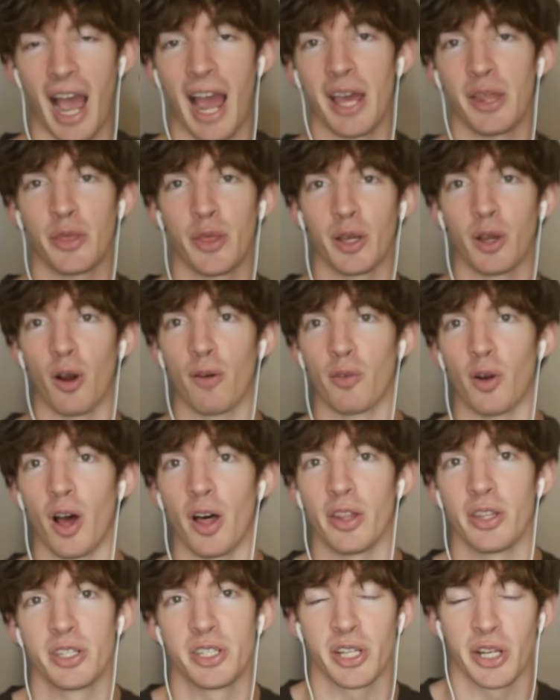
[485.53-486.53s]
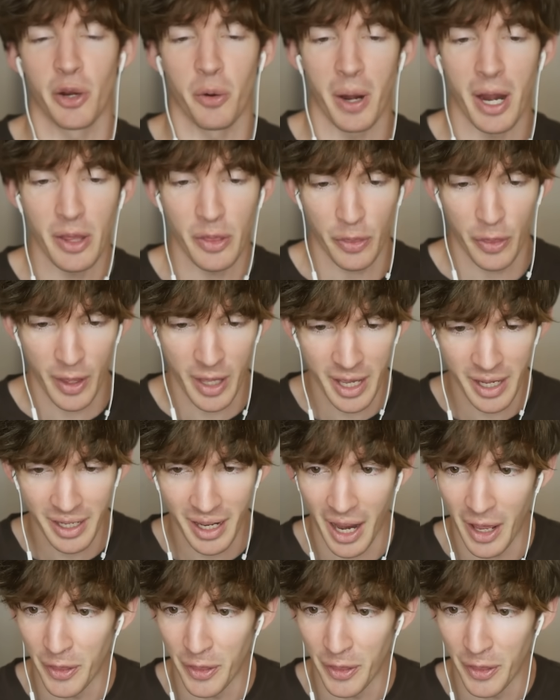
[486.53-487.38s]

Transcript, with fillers: I think overall this is a great thing.